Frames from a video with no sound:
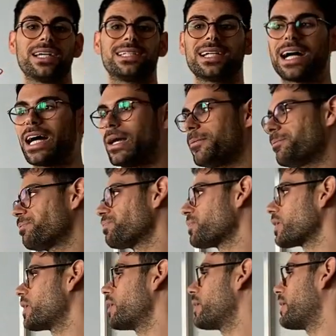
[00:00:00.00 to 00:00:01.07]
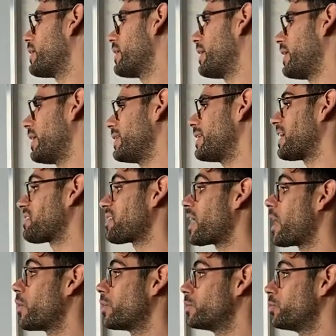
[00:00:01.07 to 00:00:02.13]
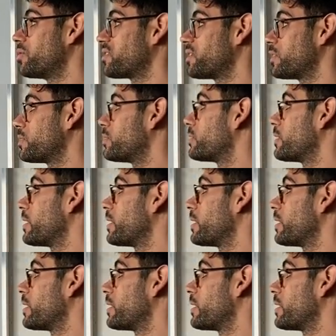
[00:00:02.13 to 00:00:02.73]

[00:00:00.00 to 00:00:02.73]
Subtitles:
time, and that's how I used it.